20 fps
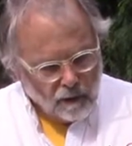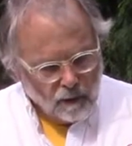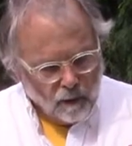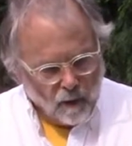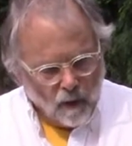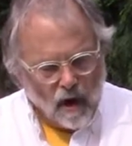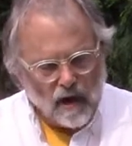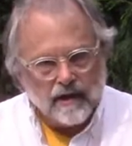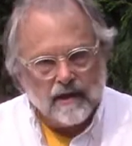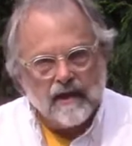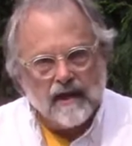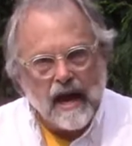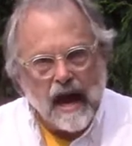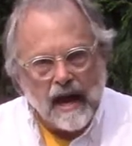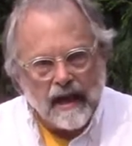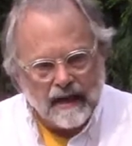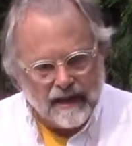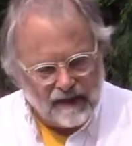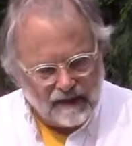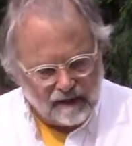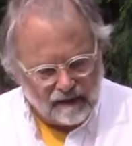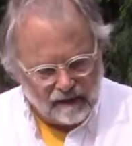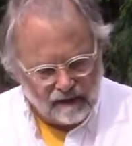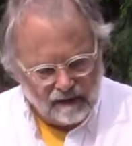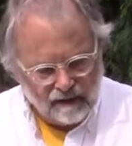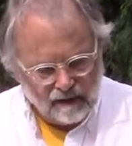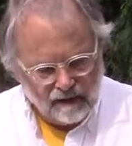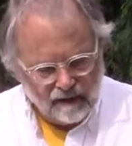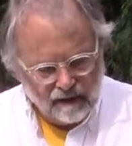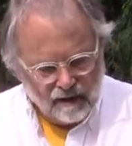One night,
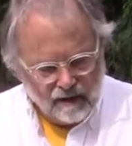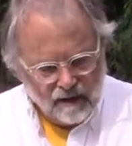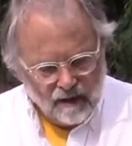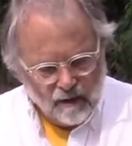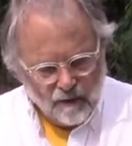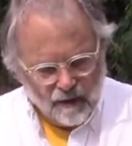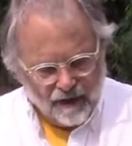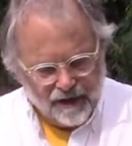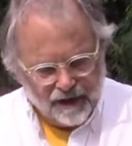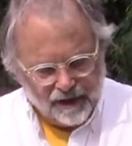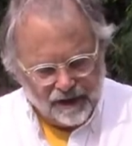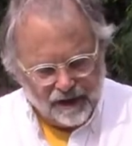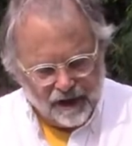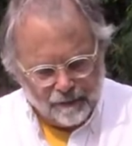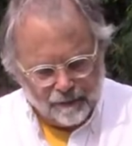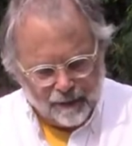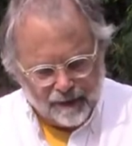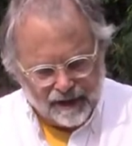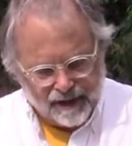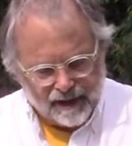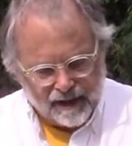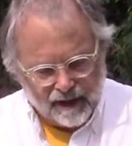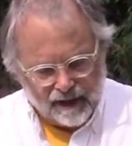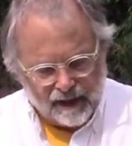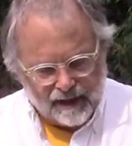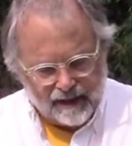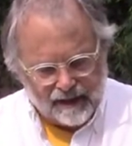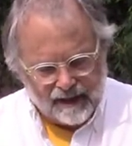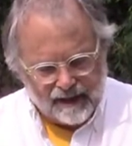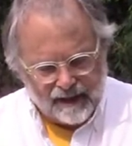while the ship was still
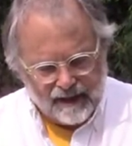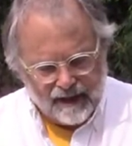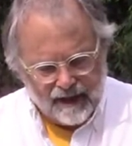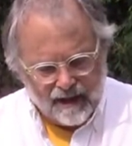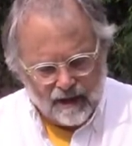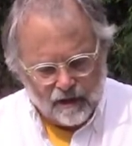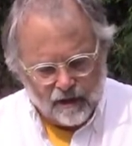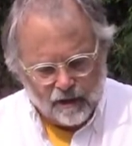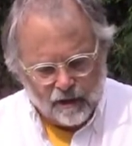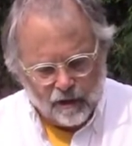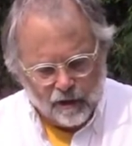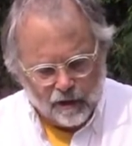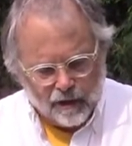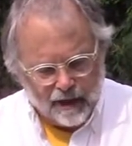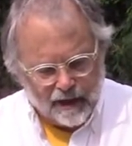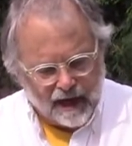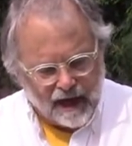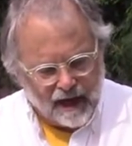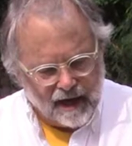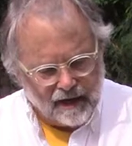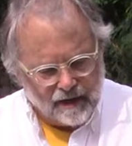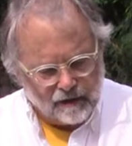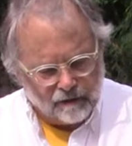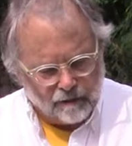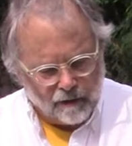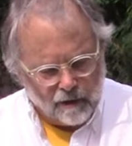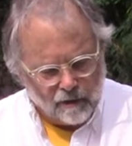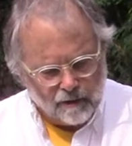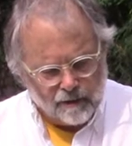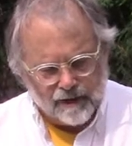at sea, a hurricane
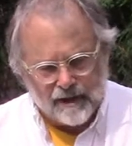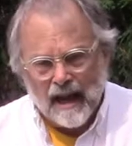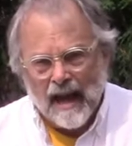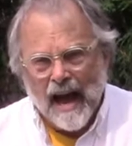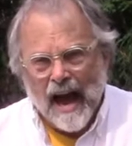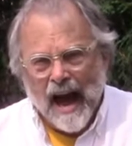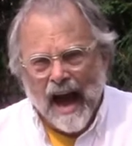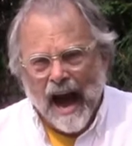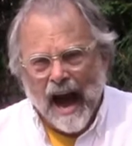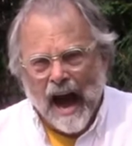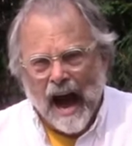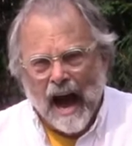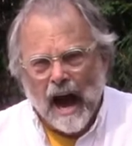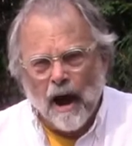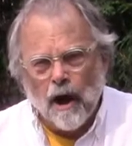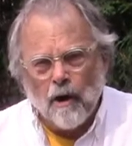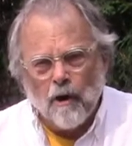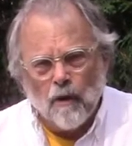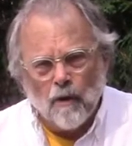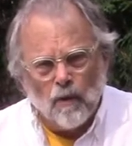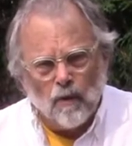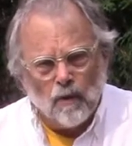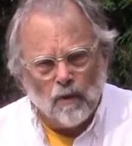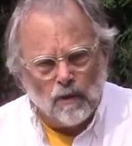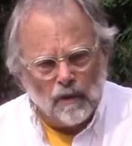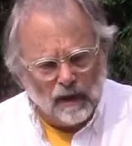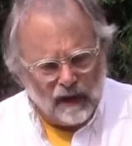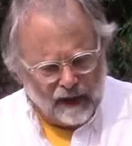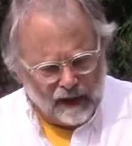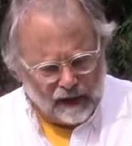arose.
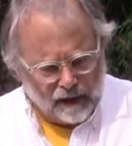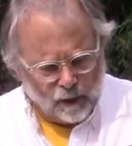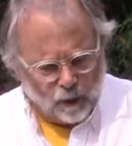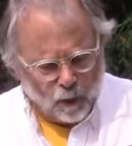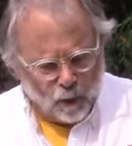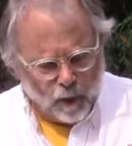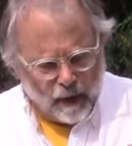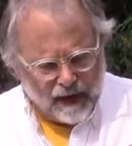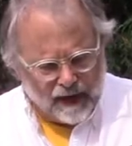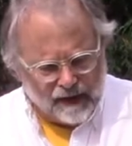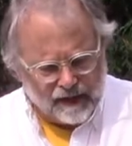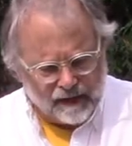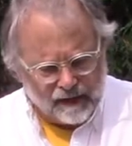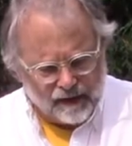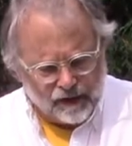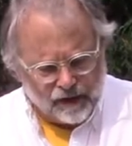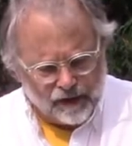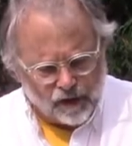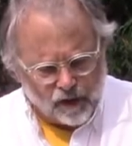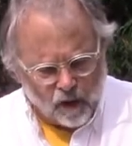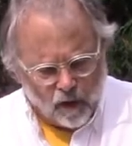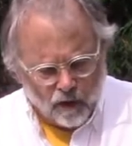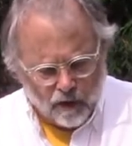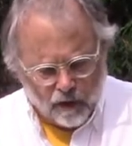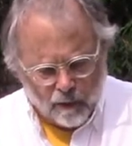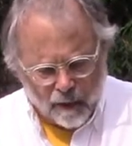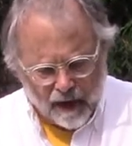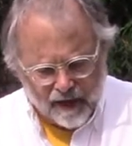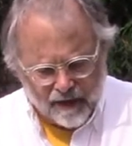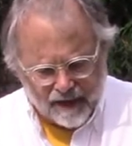Howling winds tore
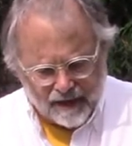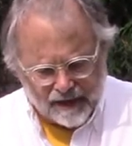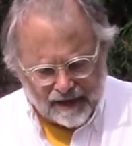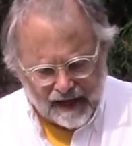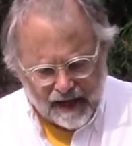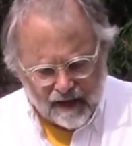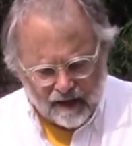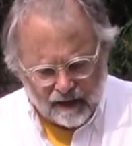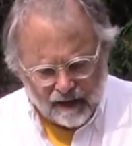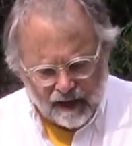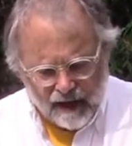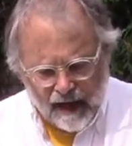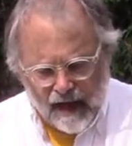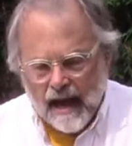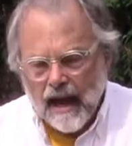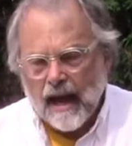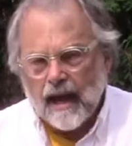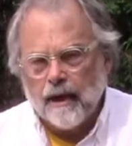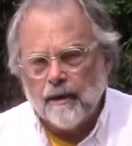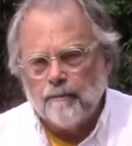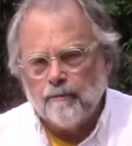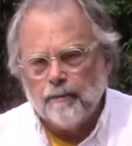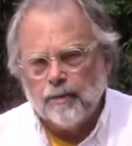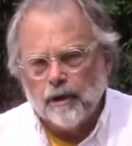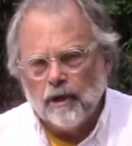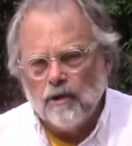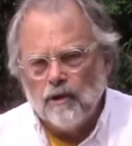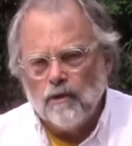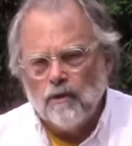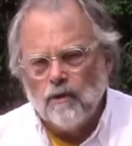away the sail and
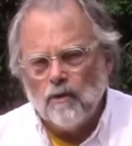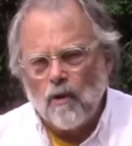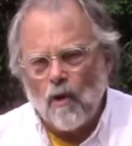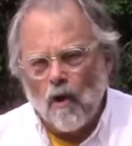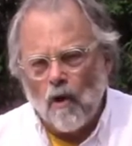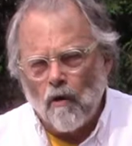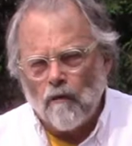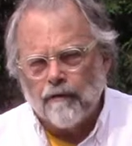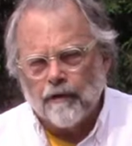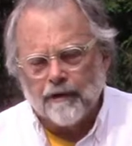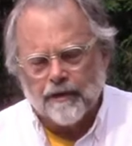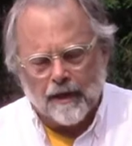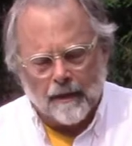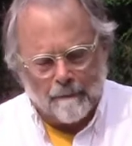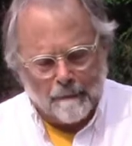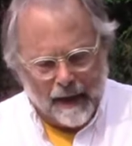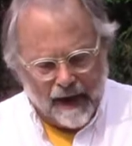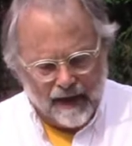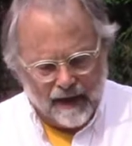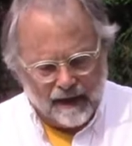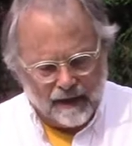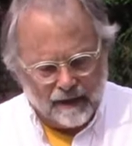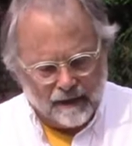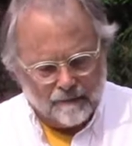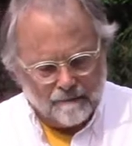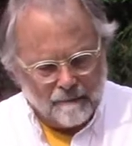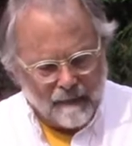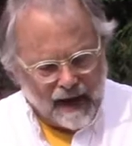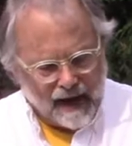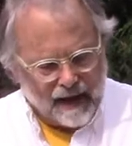blew over the
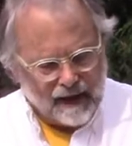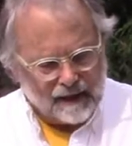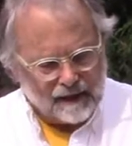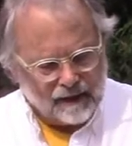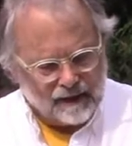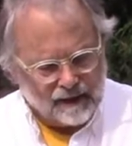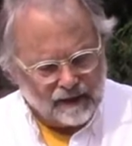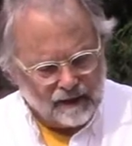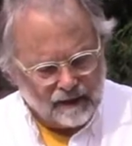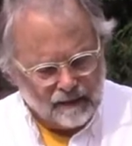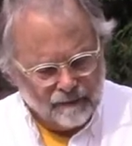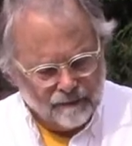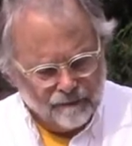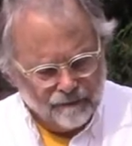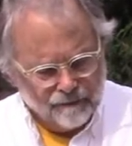main mast.